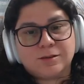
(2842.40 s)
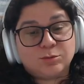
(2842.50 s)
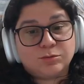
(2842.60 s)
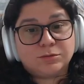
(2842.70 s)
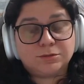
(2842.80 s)

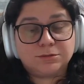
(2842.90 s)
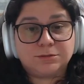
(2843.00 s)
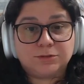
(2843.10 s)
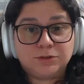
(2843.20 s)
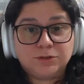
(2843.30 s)
so
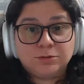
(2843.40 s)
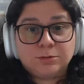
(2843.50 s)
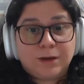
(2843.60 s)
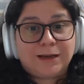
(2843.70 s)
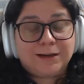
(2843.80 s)

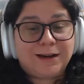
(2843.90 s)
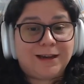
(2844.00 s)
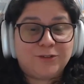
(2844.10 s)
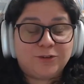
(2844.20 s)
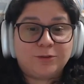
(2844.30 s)
you are
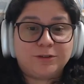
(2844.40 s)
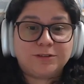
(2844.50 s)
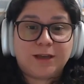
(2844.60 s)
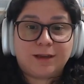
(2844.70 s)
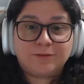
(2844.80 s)
either going
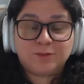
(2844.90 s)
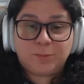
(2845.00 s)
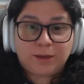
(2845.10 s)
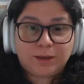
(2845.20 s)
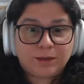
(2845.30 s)
to have to
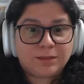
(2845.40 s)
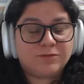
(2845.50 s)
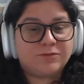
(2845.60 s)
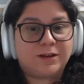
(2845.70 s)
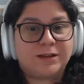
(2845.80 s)
pick the
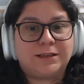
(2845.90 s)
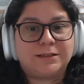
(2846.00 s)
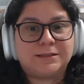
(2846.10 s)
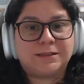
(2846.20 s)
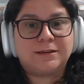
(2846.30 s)

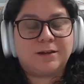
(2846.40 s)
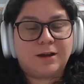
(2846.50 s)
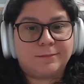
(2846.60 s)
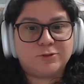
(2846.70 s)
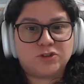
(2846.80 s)
financing
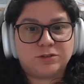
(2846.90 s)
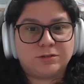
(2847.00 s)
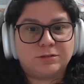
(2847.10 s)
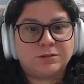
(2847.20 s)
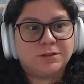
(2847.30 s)

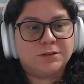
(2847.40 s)
option